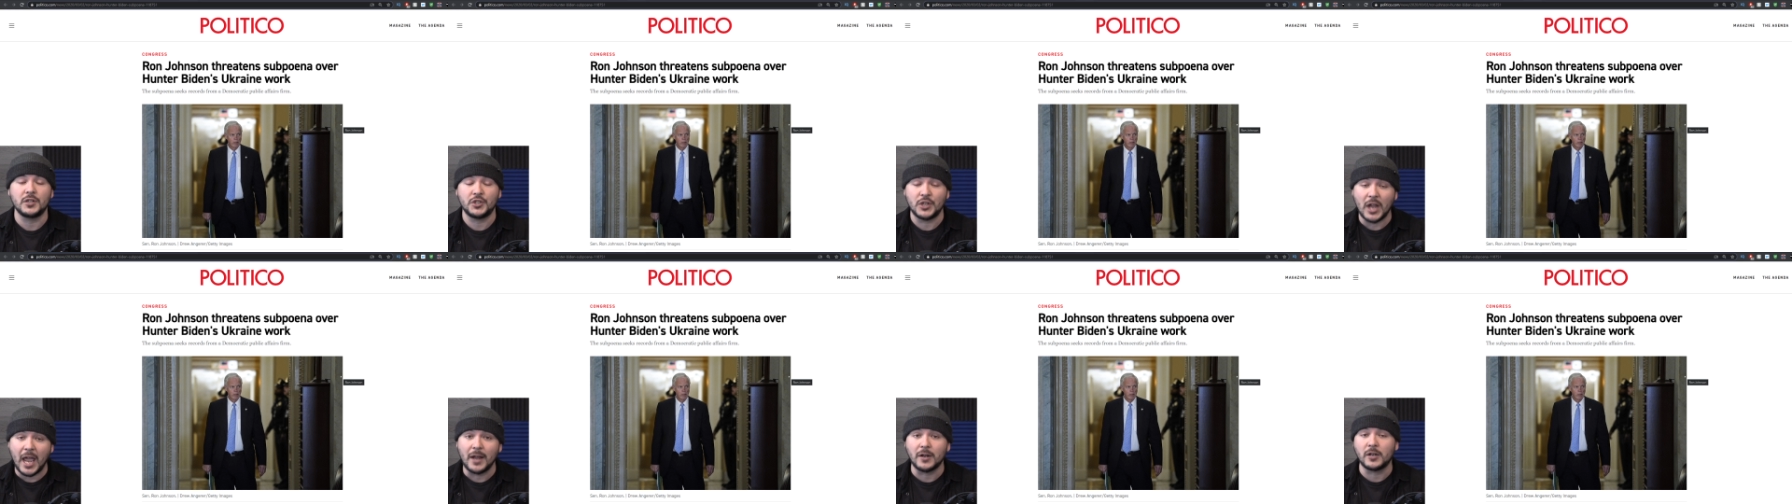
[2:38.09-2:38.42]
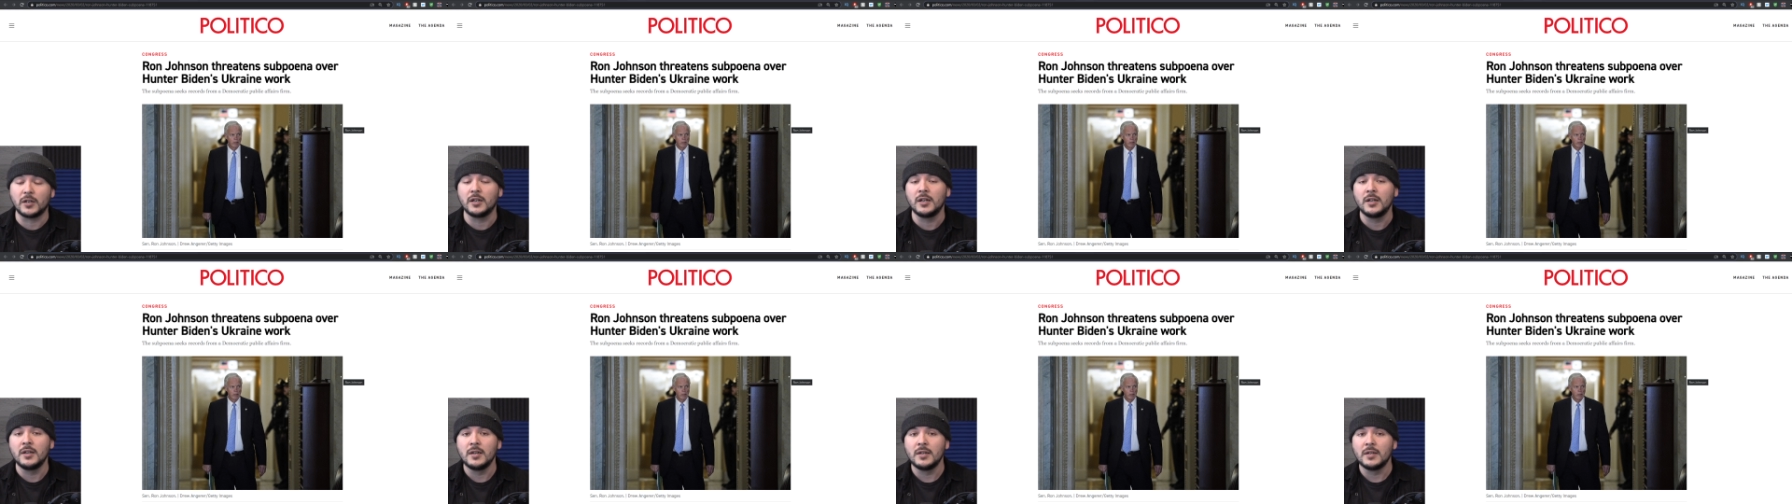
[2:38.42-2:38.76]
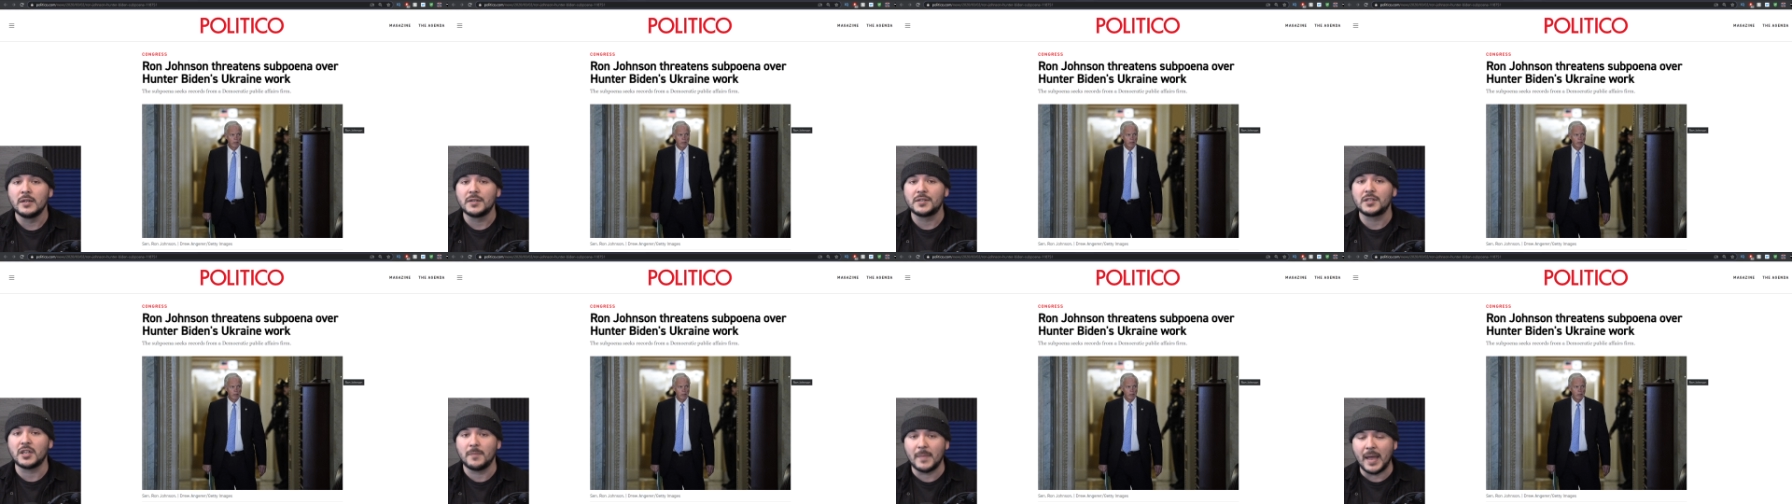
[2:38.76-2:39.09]
shatter
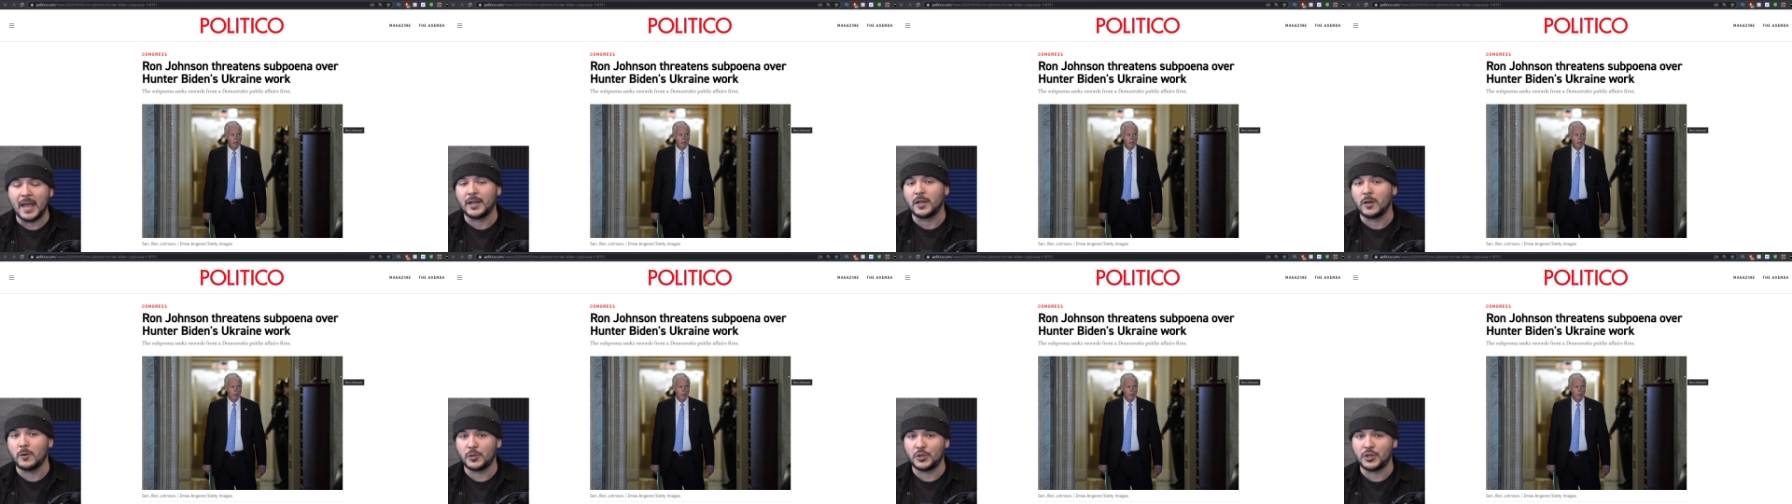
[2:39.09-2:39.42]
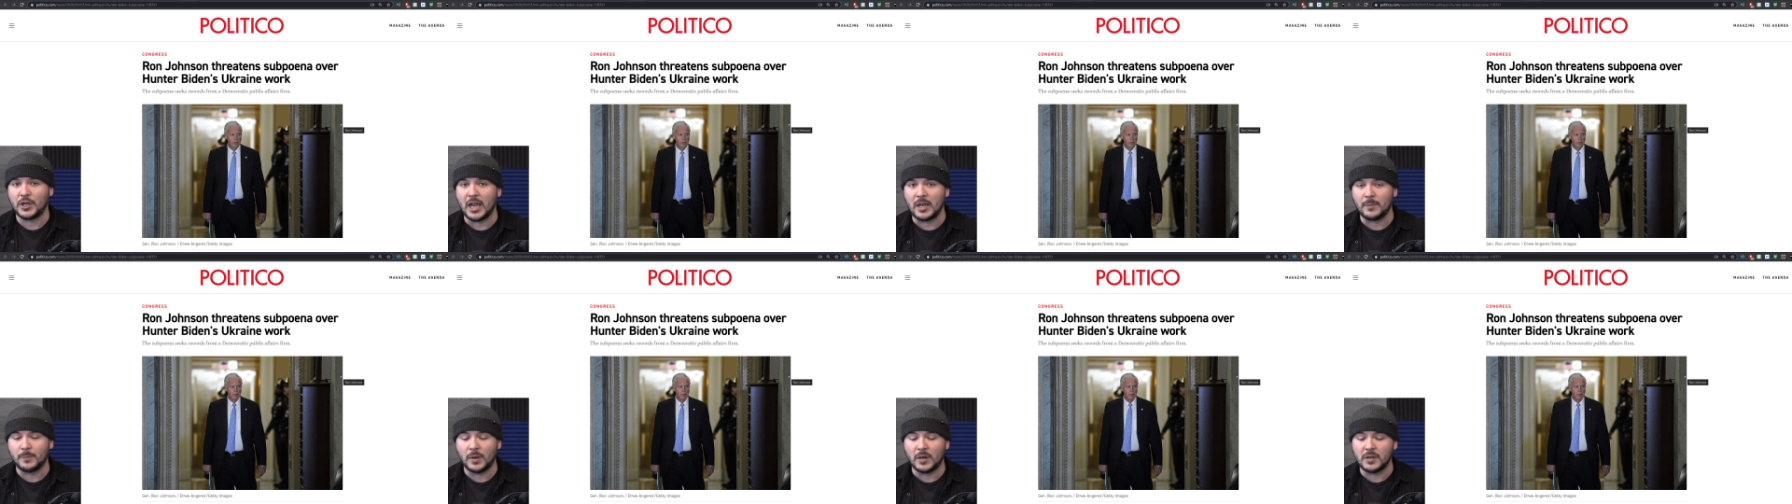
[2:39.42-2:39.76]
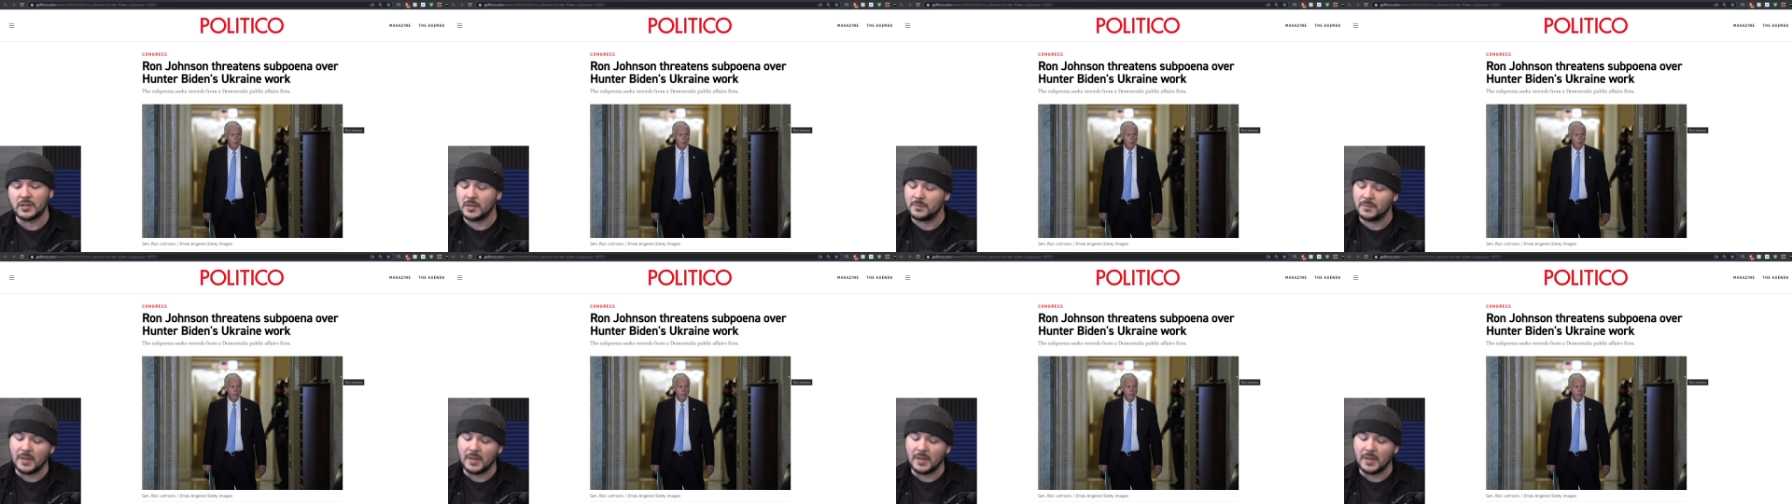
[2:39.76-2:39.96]
some echo chambers.